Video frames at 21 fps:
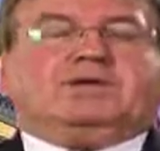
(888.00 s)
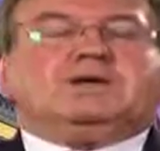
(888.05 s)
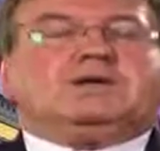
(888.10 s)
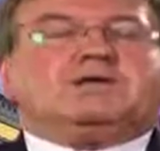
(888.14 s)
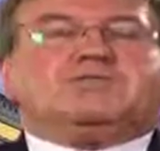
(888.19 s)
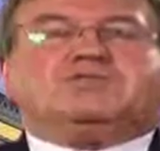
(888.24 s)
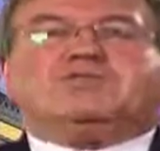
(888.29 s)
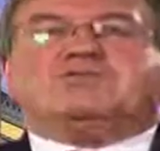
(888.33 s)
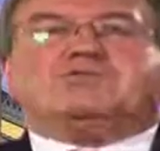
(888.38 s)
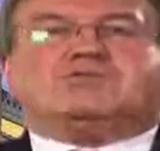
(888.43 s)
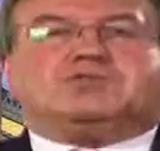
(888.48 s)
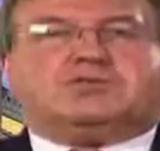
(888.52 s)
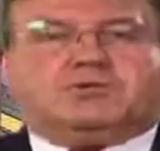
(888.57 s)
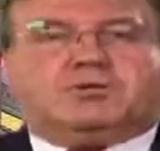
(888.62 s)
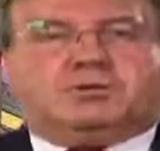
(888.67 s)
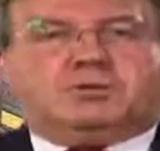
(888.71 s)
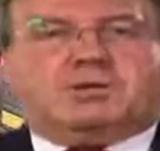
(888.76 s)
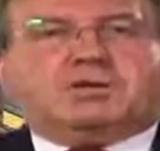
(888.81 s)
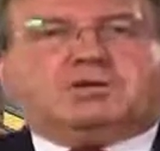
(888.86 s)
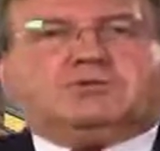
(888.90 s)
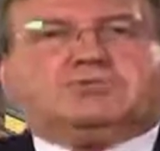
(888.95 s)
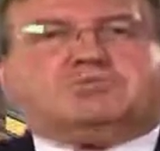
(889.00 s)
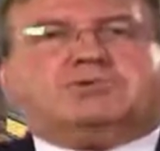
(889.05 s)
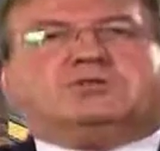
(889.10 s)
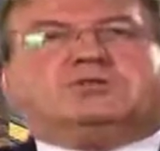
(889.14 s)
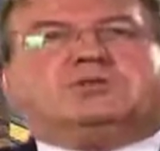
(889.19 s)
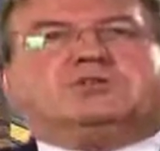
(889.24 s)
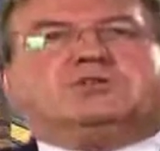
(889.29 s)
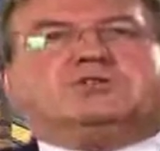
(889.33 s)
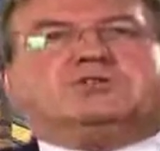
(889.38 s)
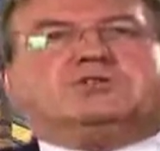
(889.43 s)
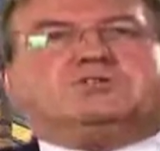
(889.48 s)
If you're doing a
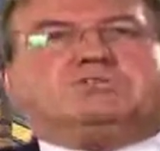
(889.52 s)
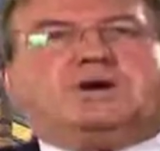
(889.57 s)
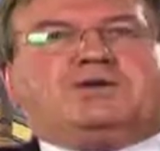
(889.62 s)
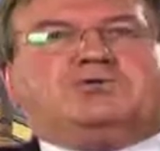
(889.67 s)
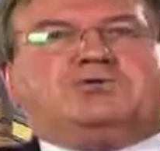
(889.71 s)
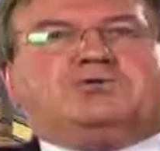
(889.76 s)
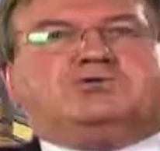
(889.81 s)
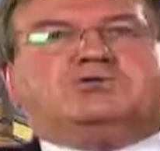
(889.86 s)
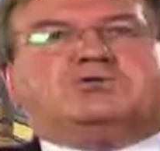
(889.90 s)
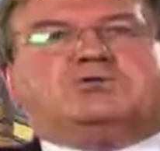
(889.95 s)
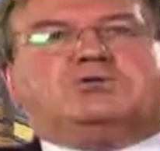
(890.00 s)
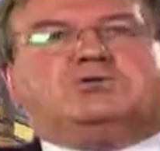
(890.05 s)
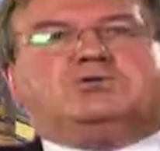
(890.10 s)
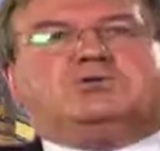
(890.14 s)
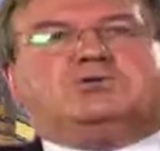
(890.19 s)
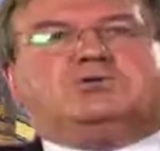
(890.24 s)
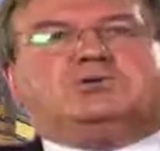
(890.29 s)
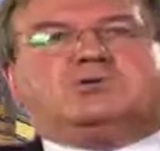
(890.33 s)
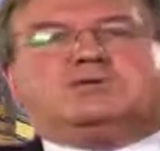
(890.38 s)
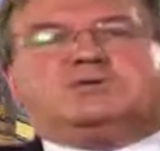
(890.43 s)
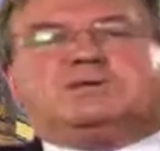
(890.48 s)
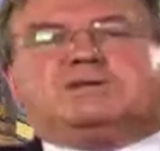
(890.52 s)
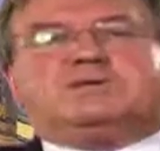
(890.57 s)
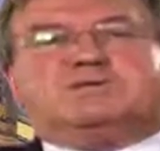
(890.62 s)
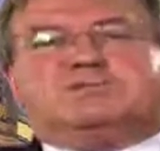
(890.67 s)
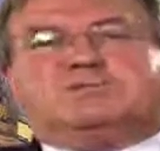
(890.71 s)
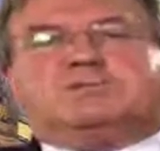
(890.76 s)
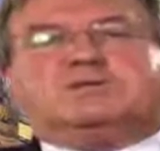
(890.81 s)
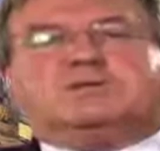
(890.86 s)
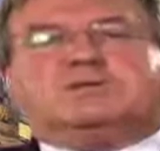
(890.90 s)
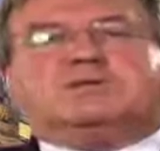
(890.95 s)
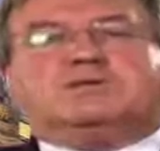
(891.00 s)
research methods course, then
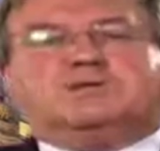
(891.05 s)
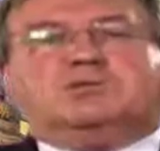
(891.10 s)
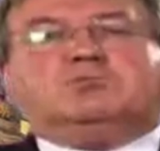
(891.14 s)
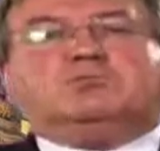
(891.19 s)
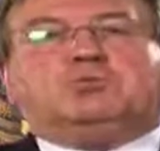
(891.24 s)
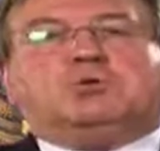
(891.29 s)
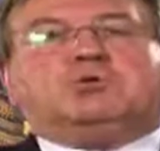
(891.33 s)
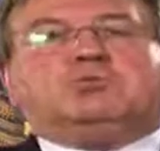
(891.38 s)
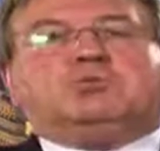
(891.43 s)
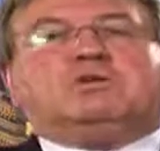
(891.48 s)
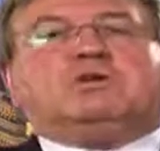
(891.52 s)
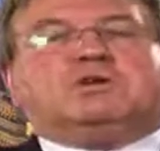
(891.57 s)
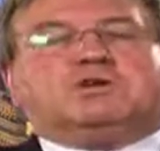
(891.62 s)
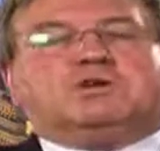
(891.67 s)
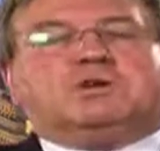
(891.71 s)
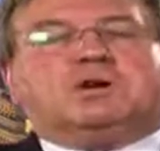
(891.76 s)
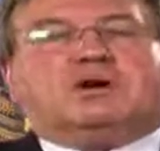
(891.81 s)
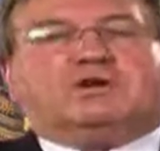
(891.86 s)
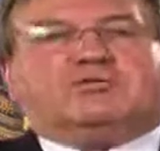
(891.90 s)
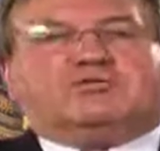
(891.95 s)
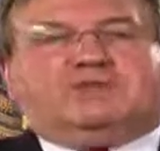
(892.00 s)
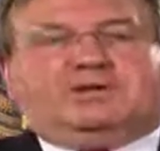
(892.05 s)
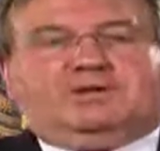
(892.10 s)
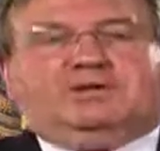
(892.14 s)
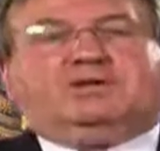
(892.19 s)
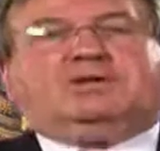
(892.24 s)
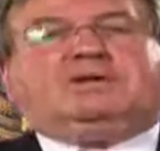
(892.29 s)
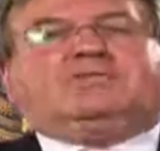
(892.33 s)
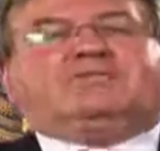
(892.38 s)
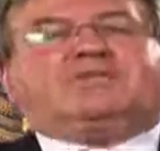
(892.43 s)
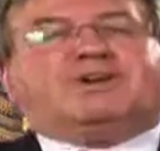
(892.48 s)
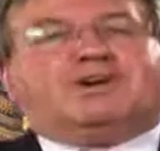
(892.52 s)
you will cover
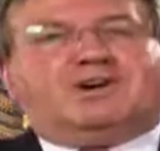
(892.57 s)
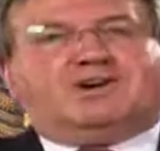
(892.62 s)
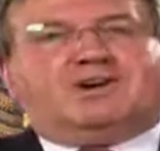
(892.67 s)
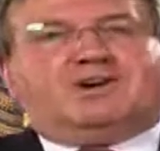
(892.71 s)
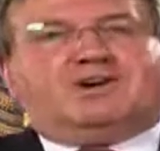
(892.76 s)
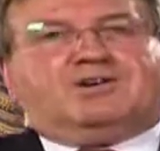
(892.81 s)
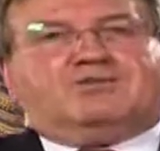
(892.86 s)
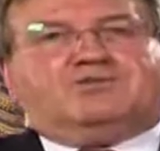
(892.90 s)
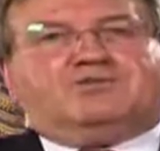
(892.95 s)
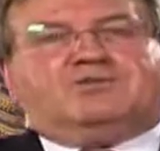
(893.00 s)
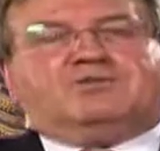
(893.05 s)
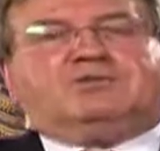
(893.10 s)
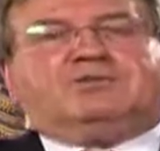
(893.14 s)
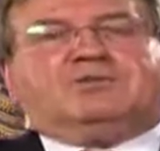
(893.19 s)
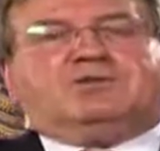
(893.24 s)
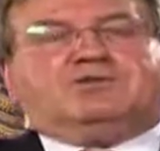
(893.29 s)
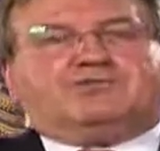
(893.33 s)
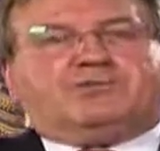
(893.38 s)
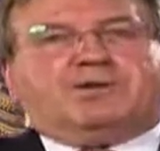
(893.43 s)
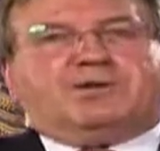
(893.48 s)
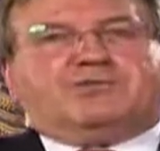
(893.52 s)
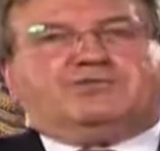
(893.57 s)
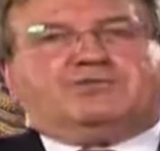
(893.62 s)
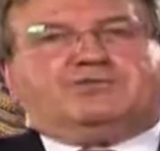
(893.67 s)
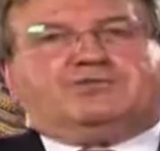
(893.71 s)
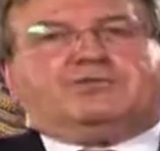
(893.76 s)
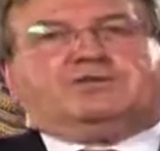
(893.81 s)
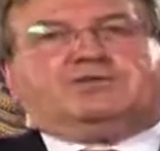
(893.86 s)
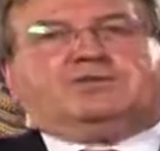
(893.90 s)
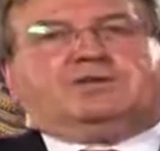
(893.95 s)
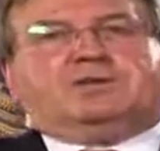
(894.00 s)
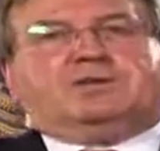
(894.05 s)
the Harvard
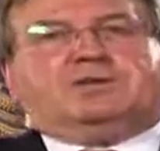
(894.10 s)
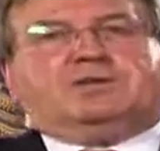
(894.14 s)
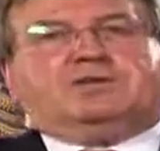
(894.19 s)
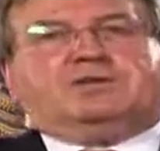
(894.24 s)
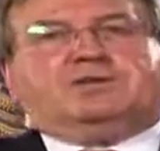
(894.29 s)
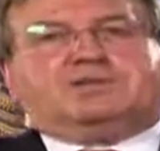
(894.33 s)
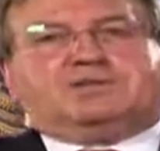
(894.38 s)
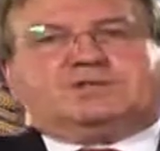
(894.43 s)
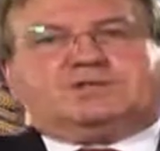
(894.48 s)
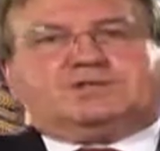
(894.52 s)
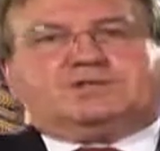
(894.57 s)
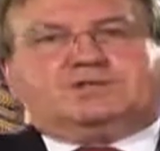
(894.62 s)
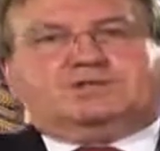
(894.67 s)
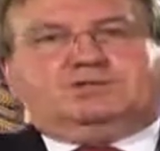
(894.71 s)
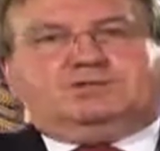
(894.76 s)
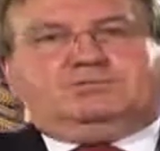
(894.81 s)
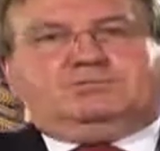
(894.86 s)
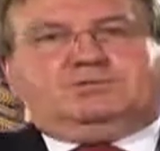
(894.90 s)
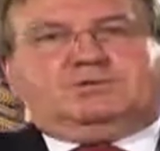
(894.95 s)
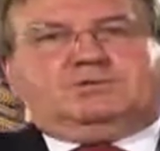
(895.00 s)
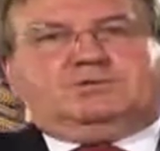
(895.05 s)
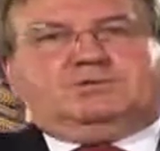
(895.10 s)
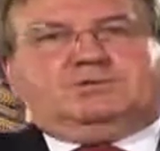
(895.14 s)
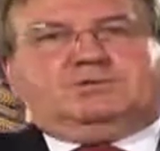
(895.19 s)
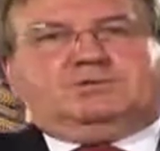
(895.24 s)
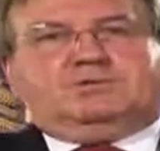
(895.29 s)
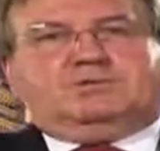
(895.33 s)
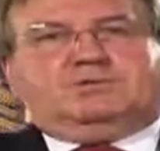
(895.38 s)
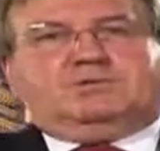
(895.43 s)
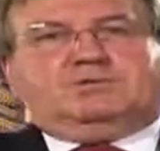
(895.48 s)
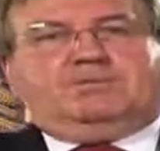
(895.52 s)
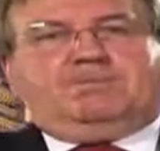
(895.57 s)
referencing system.
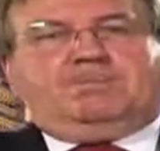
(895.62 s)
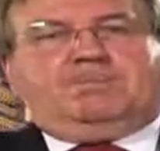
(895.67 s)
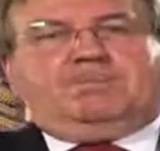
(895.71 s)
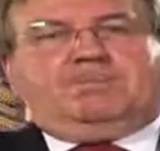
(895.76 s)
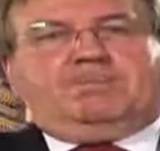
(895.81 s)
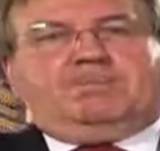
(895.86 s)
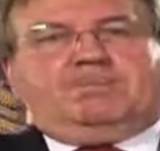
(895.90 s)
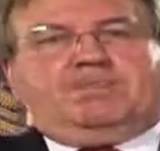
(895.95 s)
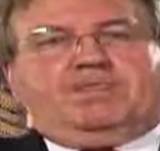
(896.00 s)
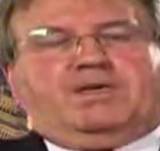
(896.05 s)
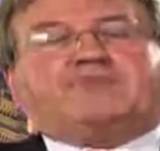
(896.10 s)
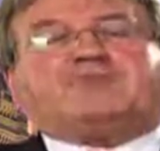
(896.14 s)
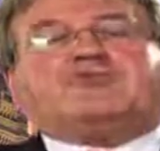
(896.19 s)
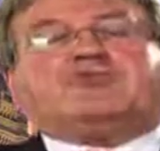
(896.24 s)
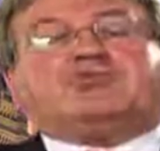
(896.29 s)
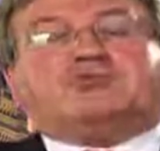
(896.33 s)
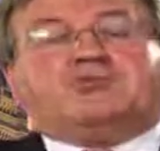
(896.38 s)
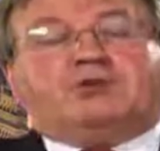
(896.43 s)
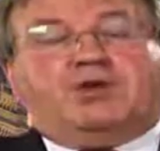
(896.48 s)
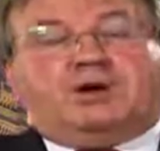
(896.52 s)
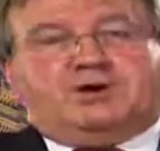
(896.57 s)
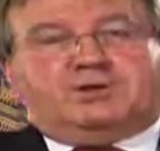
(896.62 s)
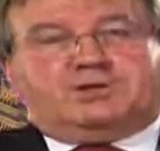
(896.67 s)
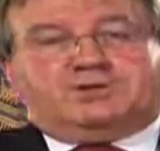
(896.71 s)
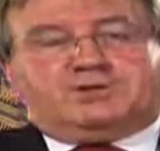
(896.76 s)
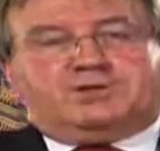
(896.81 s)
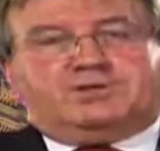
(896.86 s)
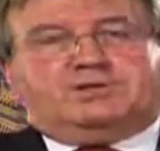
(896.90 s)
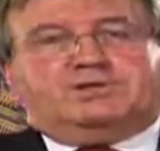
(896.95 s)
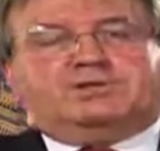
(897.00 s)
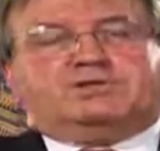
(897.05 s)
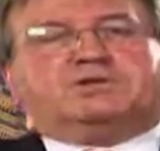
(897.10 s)
If you're
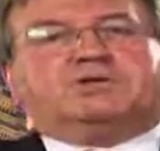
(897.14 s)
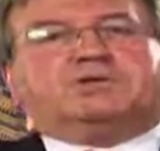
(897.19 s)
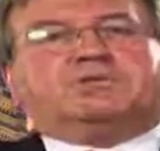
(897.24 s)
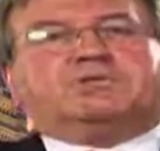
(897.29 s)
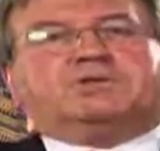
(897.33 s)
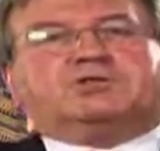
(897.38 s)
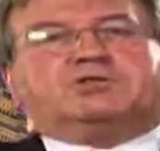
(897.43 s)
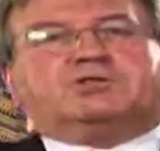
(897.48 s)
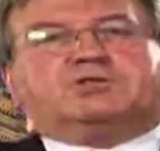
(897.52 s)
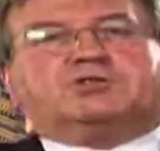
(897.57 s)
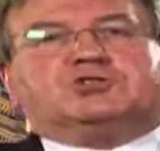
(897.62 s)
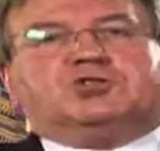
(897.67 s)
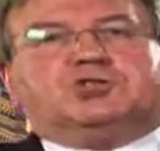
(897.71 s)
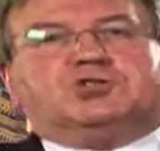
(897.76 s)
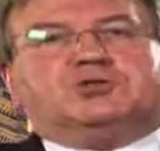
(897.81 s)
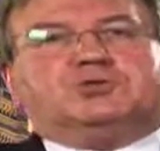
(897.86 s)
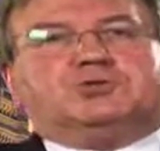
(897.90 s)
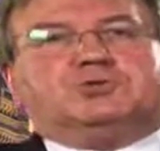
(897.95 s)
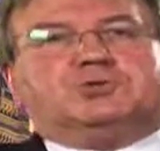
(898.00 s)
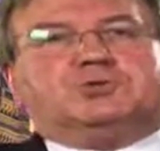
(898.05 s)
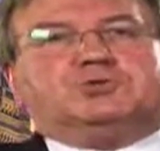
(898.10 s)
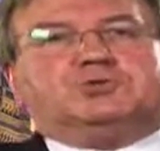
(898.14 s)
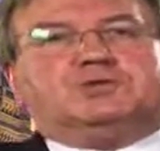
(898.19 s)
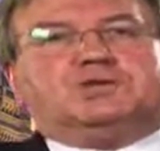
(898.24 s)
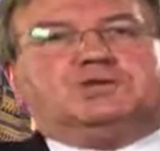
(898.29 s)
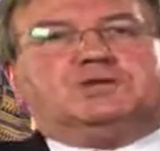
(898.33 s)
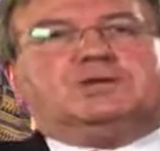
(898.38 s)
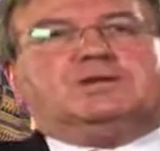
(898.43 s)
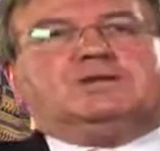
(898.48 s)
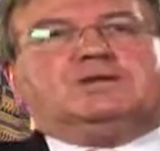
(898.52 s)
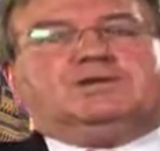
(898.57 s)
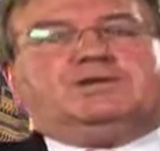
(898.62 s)
not doing such a course,
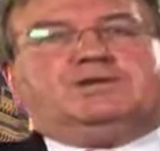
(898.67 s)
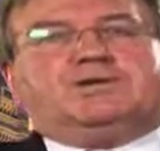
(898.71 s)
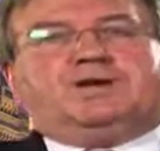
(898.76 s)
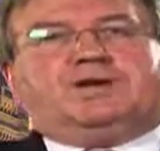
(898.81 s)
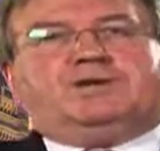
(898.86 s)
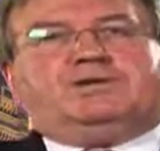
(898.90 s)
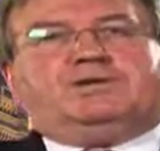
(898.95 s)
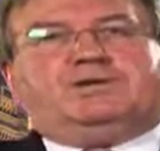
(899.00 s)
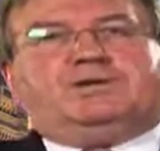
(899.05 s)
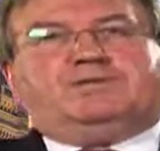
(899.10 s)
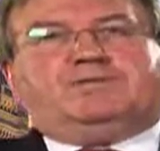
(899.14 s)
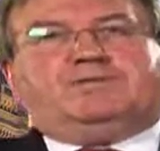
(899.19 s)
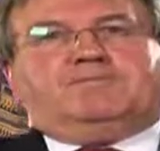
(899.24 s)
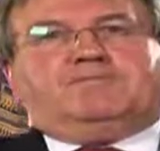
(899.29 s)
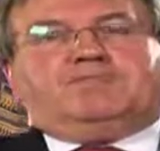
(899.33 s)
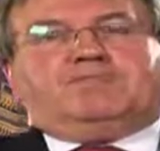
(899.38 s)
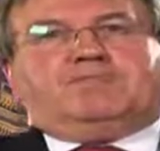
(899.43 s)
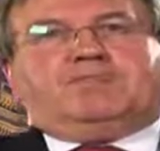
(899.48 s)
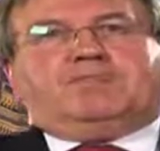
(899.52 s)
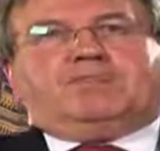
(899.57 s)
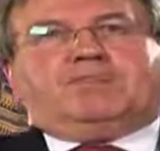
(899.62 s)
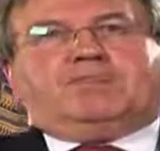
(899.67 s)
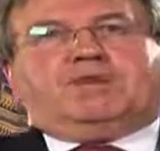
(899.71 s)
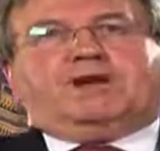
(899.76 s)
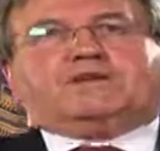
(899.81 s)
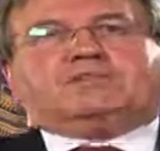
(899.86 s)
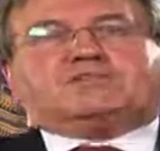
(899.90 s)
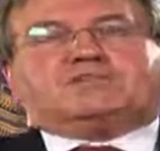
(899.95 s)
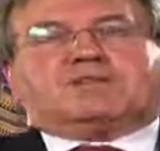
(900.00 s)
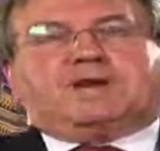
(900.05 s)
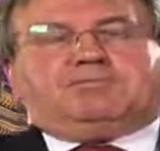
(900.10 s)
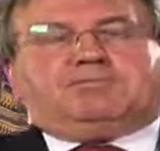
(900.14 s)
then
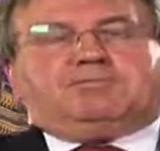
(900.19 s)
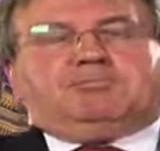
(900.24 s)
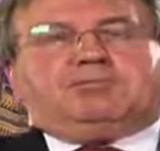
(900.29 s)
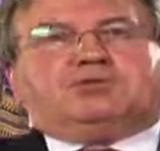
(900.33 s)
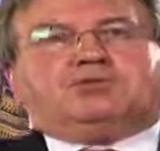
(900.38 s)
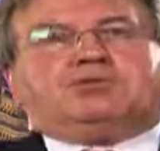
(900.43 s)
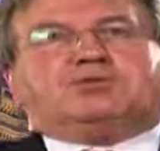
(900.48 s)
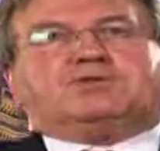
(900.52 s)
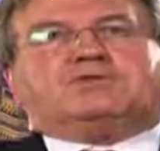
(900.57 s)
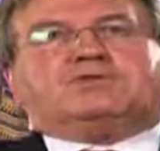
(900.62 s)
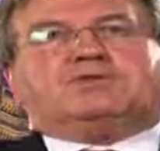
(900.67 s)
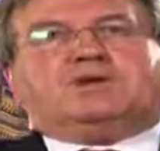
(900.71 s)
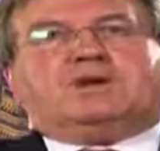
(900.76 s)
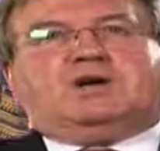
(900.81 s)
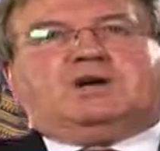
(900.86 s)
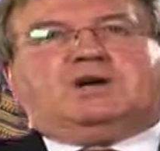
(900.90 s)
Examples of the